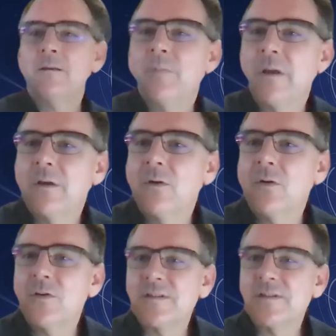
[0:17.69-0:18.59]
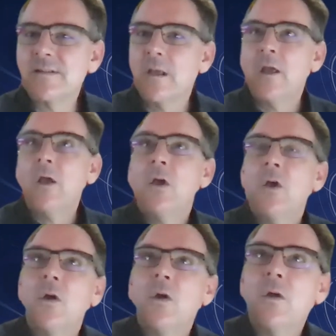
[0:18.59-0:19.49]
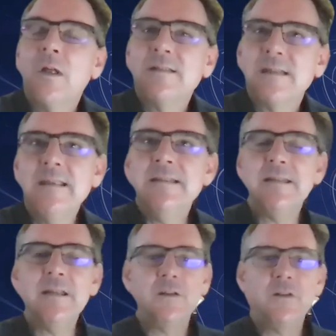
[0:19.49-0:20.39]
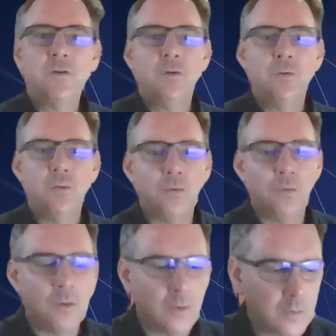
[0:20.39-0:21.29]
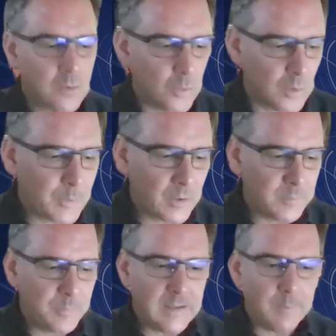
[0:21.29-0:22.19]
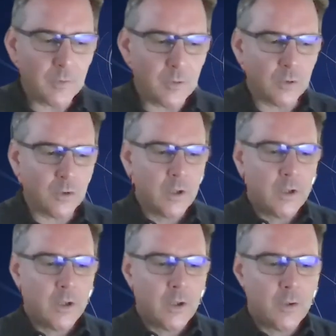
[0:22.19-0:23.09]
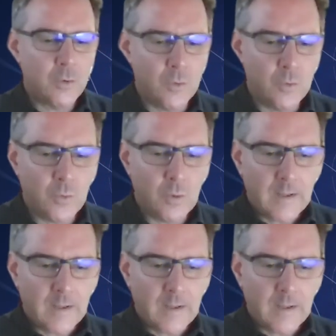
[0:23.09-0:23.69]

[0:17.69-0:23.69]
because it's easy to call upon people who